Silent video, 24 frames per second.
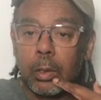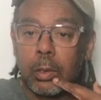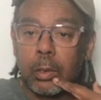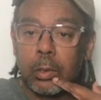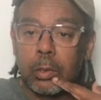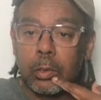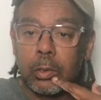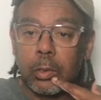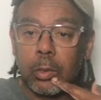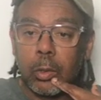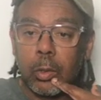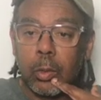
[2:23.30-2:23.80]

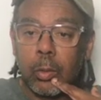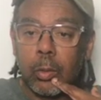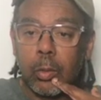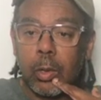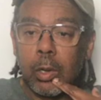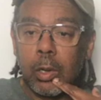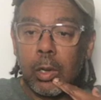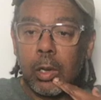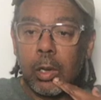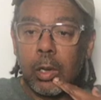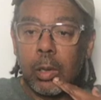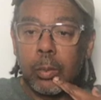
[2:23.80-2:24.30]
So
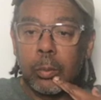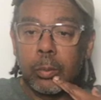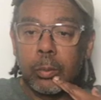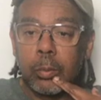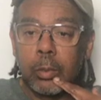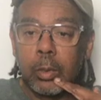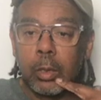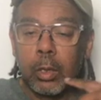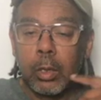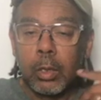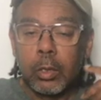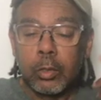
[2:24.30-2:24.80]
um,
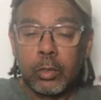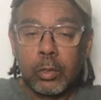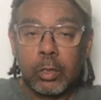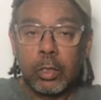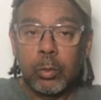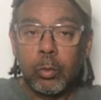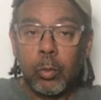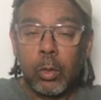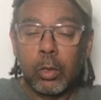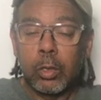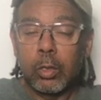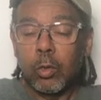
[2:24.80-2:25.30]
she
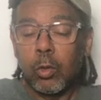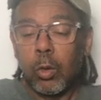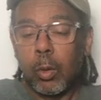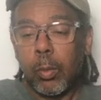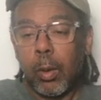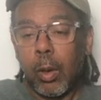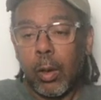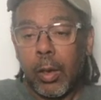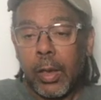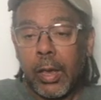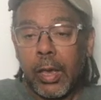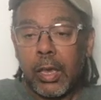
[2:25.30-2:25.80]
wanted to go
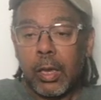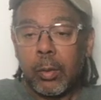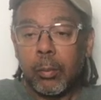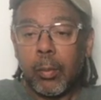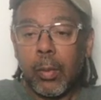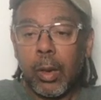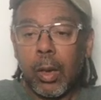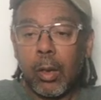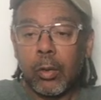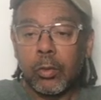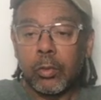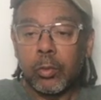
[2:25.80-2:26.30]
about eight
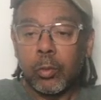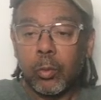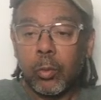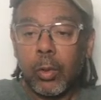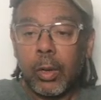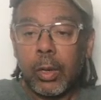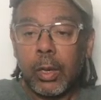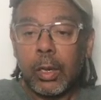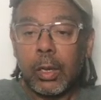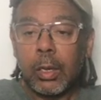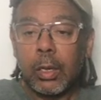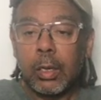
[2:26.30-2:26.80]
miles
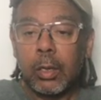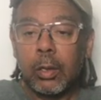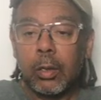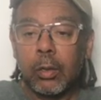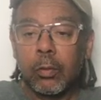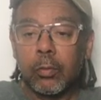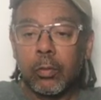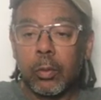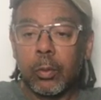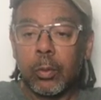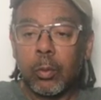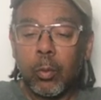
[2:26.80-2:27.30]
away
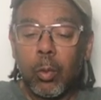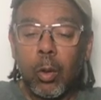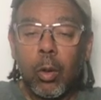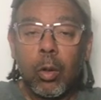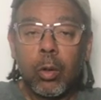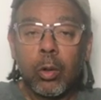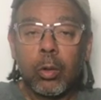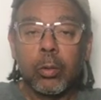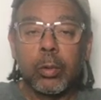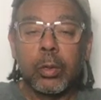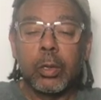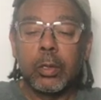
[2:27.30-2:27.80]
from the
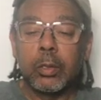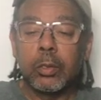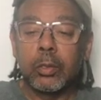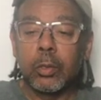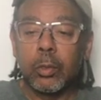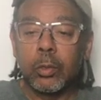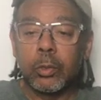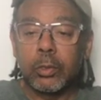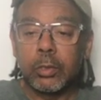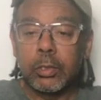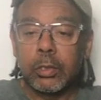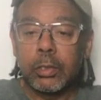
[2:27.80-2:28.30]
Walgreens.
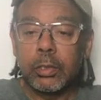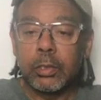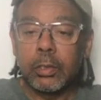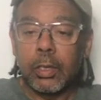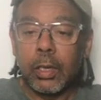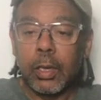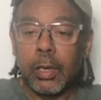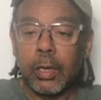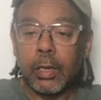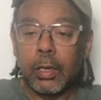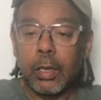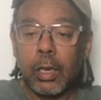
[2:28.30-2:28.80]
So she's
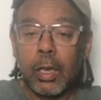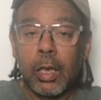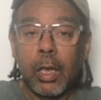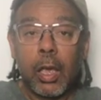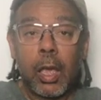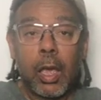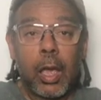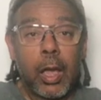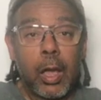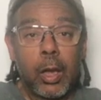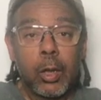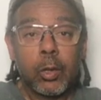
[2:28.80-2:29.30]
like,
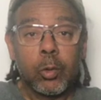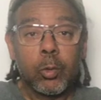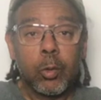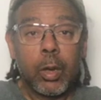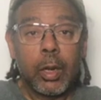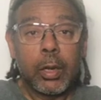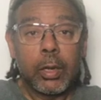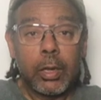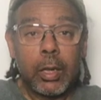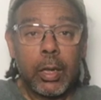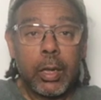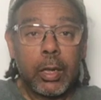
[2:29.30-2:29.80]
"How do
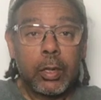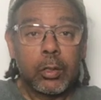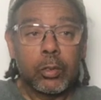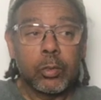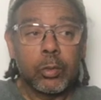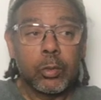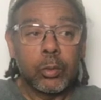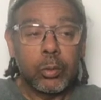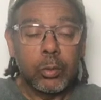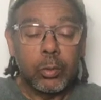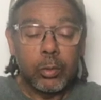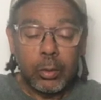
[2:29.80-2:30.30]
I
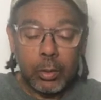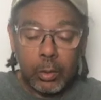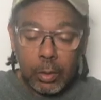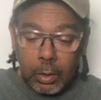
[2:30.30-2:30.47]
cancel?"